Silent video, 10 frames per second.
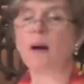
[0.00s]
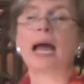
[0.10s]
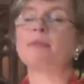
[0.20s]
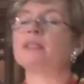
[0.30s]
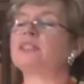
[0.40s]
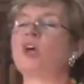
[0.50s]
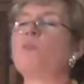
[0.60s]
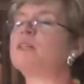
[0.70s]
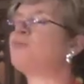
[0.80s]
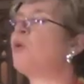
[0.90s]
Bible is
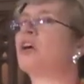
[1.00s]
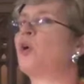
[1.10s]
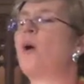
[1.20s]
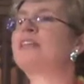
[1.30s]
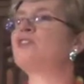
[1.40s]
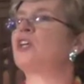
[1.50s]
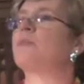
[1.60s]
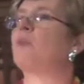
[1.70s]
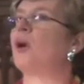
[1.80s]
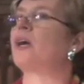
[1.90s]
so much more a
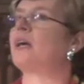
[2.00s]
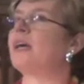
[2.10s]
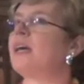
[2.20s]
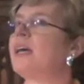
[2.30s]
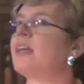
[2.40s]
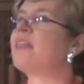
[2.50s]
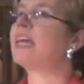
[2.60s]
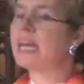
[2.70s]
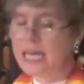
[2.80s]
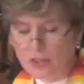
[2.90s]
question book
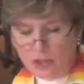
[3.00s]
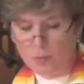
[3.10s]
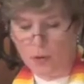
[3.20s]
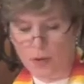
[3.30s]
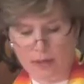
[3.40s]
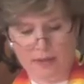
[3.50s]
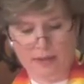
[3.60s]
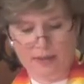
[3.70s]
than an answer book.